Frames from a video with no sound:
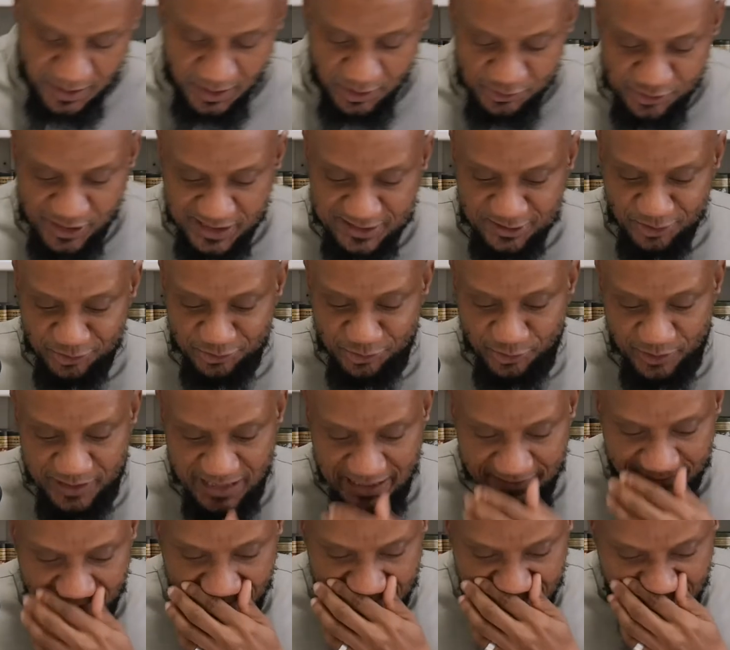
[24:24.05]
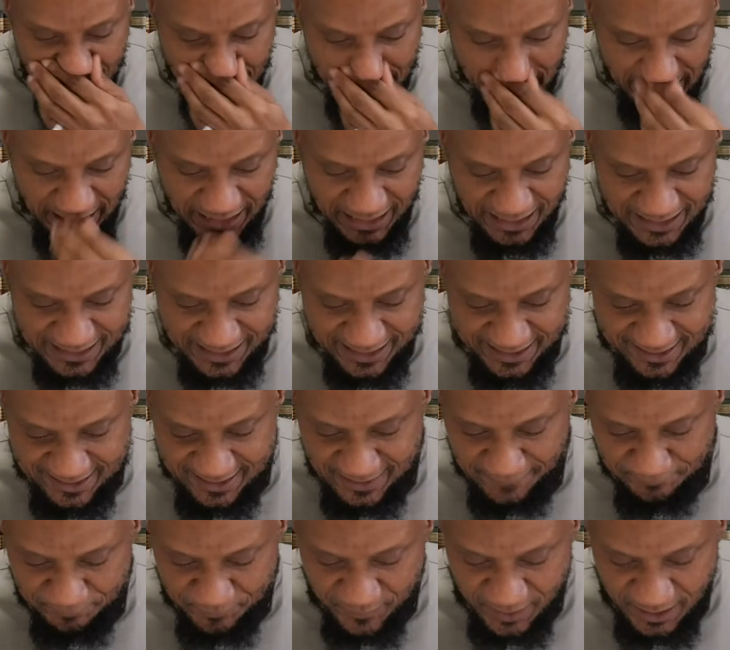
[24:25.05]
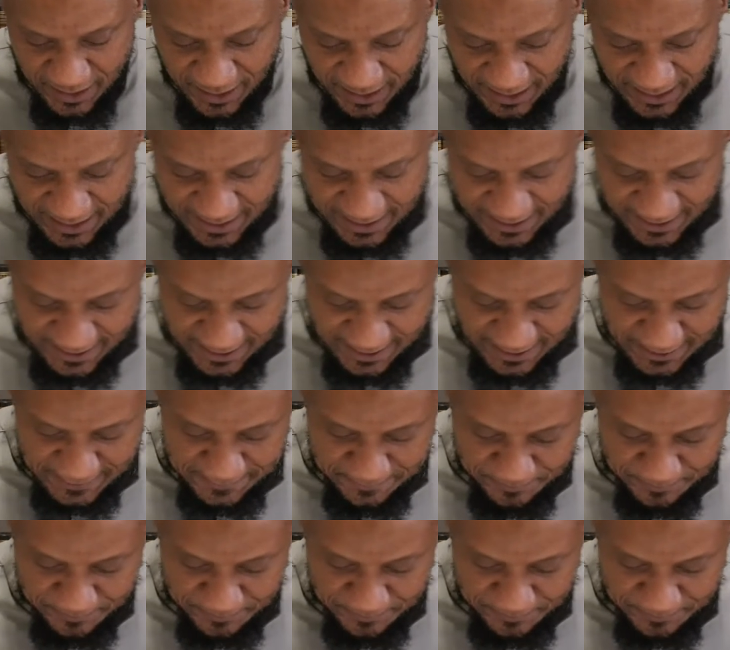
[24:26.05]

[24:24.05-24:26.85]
So as concerning hadith on